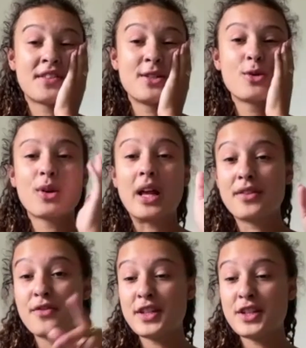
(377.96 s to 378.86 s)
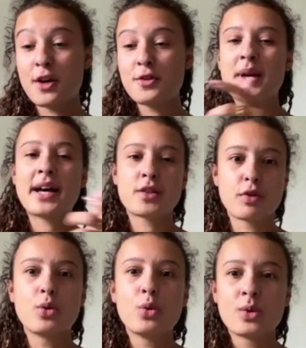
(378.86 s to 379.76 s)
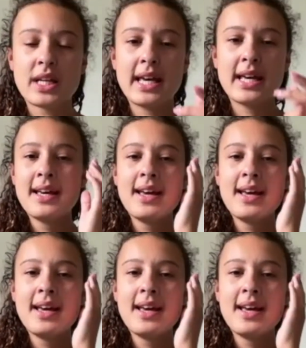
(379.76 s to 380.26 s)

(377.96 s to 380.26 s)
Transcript: still got like the videos. We had to record it. I've